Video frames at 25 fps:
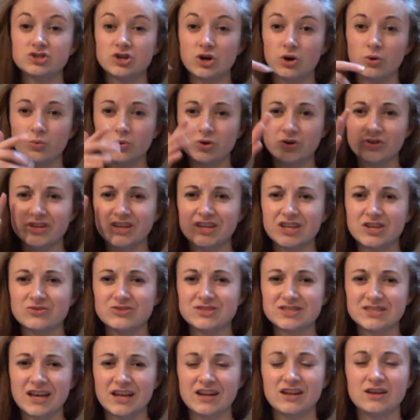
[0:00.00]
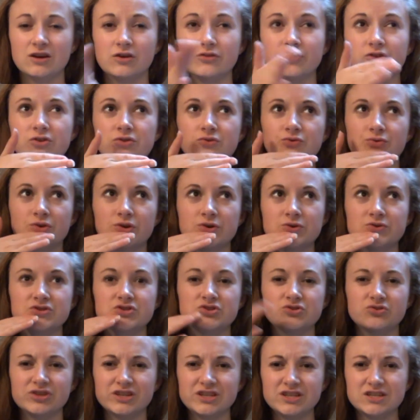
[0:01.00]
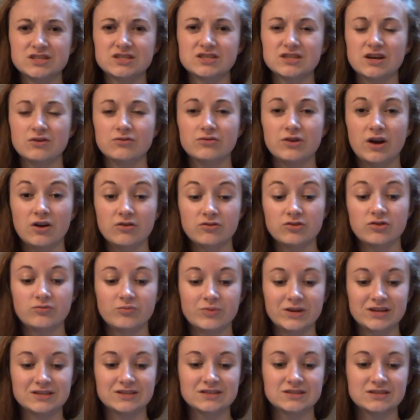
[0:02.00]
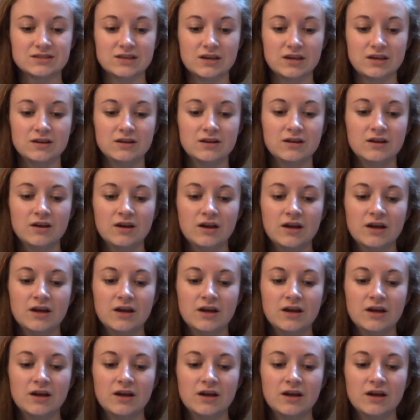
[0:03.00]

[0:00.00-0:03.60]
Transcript: toner like it was getting all the gross gritty stuff off of my skin